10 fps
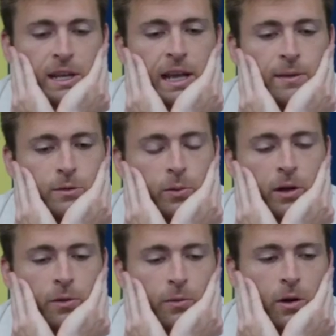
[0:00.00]
8 games we played
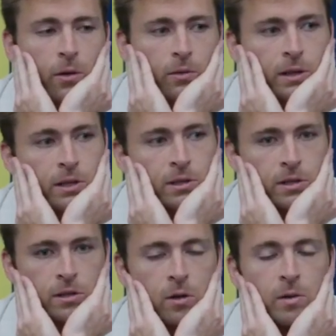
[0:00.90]
on the road, it's
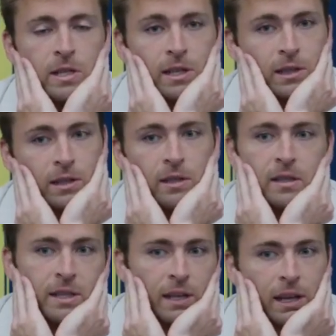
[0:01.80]
just so easy to
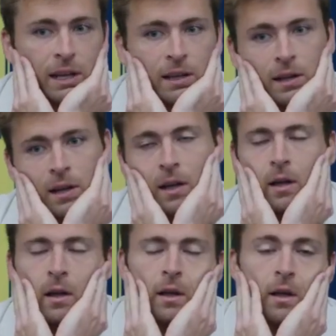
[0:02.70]
sit in,
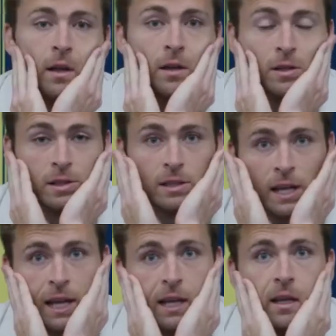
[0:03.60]
just
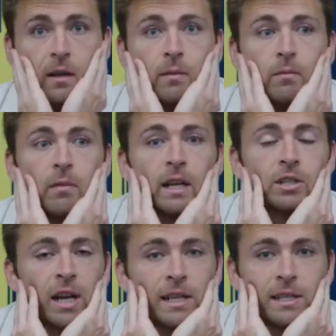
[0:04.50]
take like
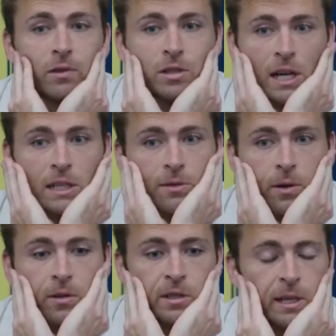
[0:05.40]
chance after chance from
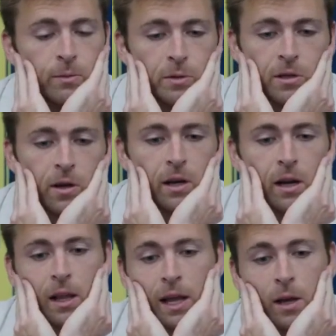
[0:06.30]
other teams. We saw it in
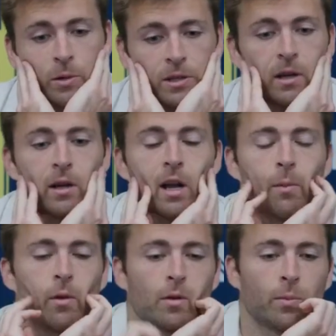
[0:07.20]
LA, we saw it in a
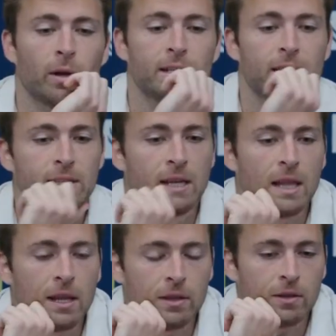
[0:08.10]
couple other places, and
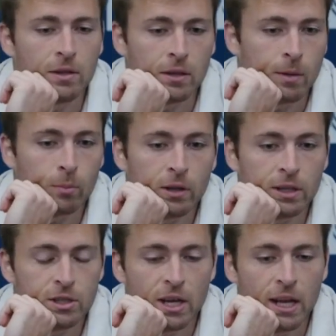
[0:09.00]
then the
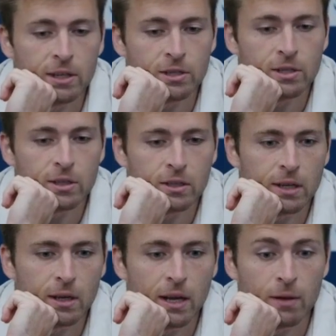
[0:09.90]
complete change
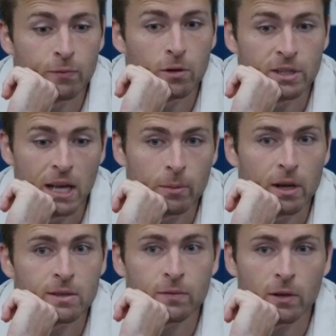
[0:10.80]
in the first game
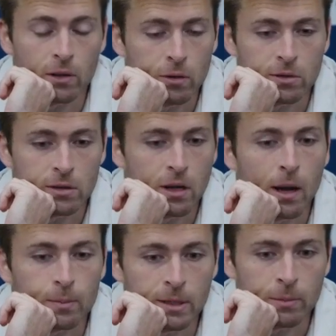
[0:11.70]
against Philly, who's a
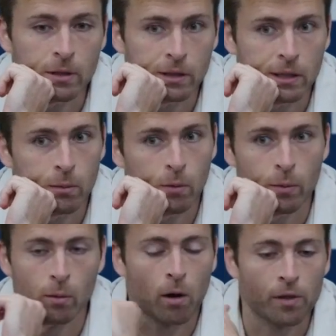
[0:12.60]
top team in the league, where
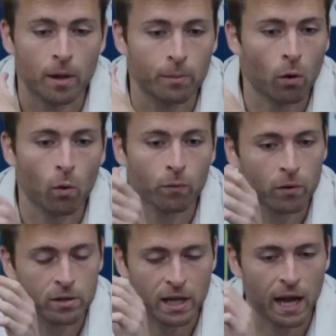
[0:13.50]
we were on them the whole
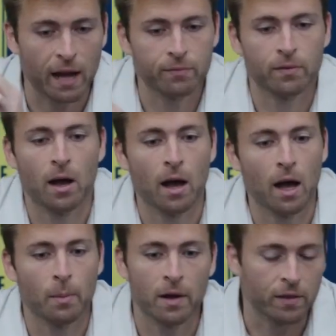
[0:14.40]
first half,
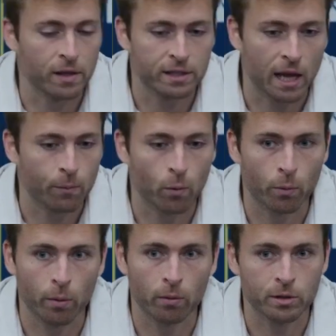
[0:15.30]
and then this game where
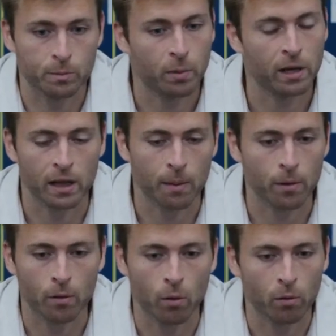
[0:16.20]
we were just pinning them
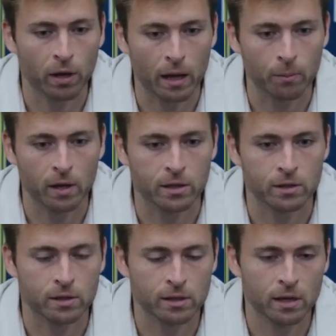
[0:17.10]
in the whole game. It's
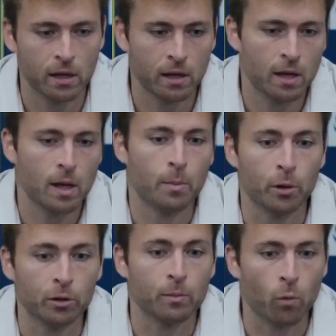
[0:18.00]
just
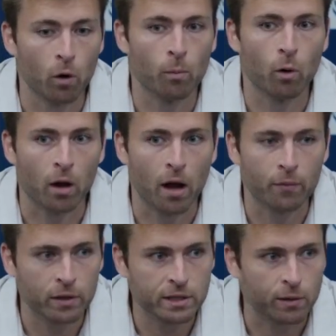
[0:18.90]
building more and more
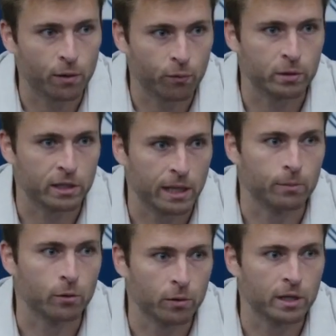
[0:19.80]
confidence, and if we keep
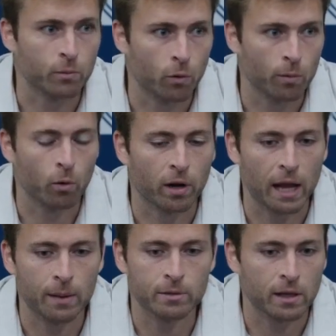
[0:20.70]
doing these more and
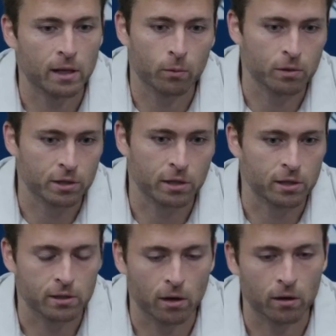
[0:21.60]
games, I think we're just going
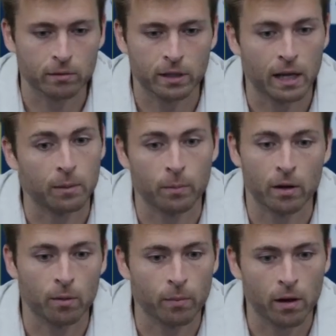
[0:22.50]
to start getting
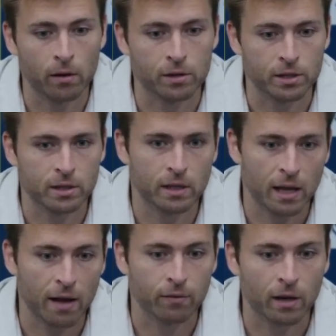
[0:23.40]
better and better and just
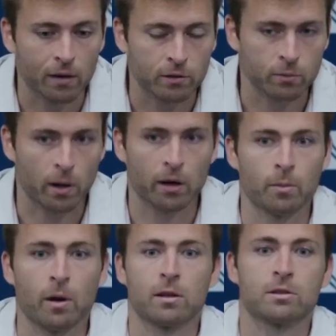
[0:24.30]
have kind of a swagger
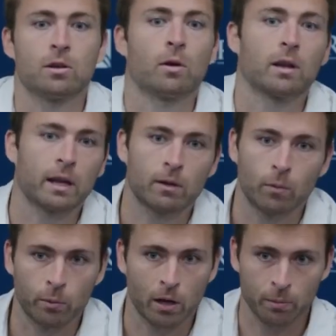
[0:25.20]
about us, knowing like
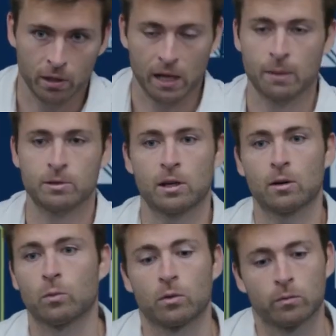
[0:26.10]
when we come into games
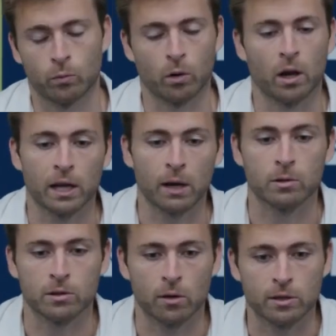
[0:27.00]
here, we're going to get
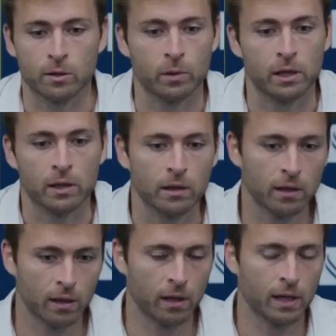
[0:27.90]
results, and we need to
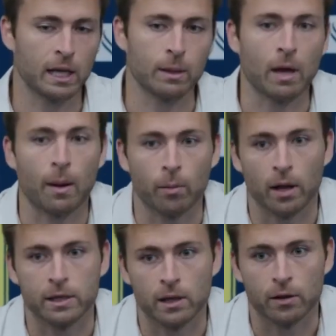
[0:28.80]
keep
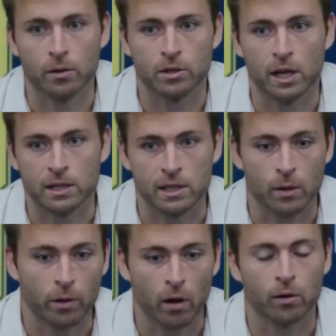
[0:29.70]
capitalizing on those chances
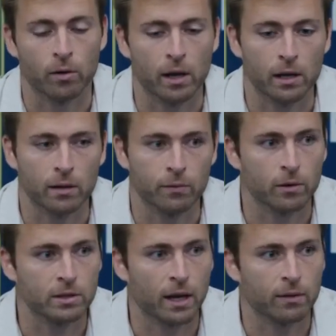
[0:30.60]
that we are creating in the
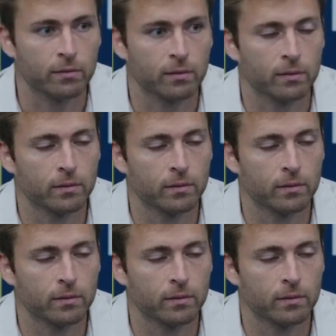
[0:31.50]
first half.